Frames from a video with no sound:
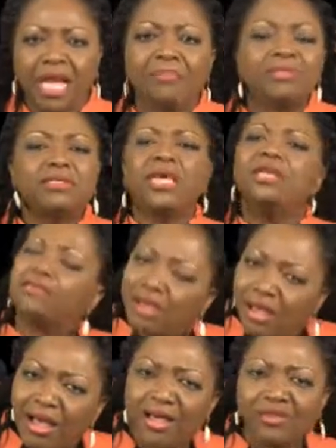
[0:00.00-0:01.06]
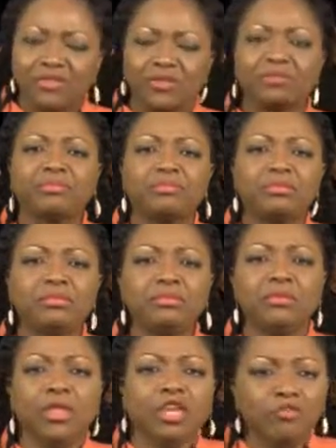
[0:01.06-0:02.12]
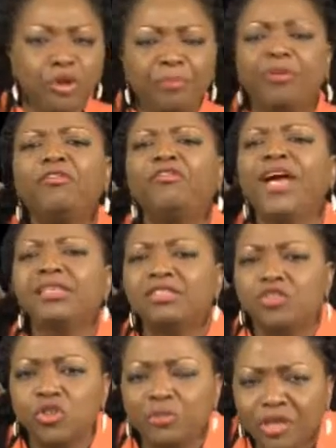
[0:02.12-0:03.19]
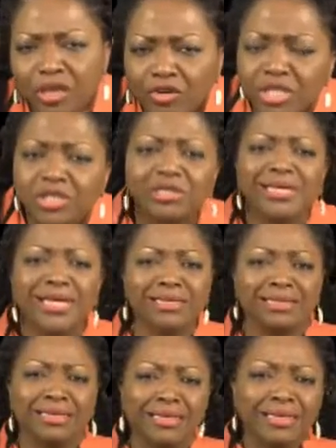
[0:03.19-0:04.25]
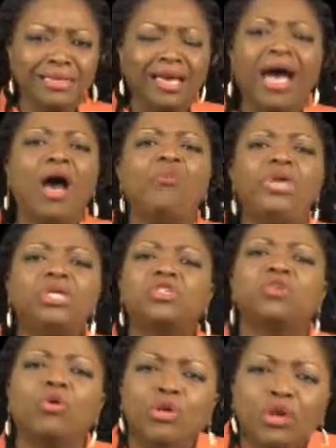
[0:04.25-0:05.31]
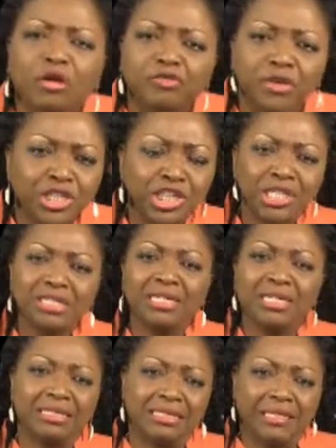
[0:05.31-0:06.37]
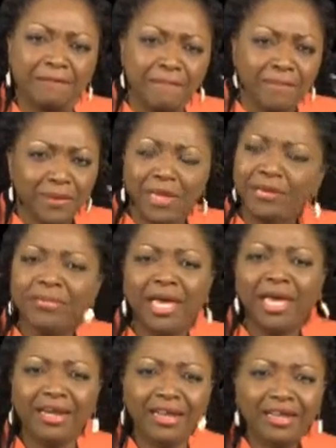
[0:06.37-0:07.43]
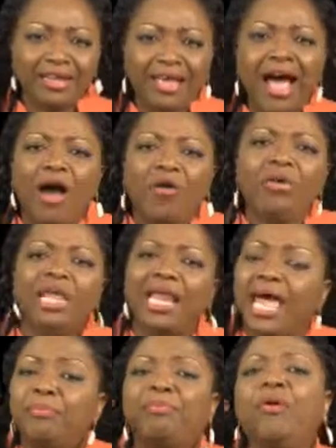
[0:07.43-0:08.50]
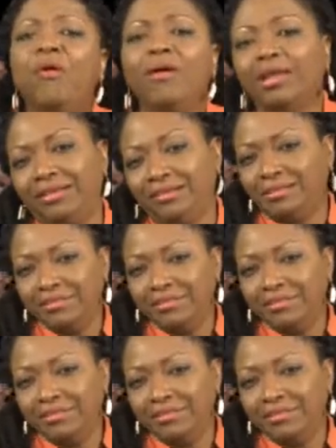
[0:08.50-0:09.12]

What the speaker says: I'm saying to us, if we profess to be Christians, are we sold out for Jesus? Amen. Are we like Paul?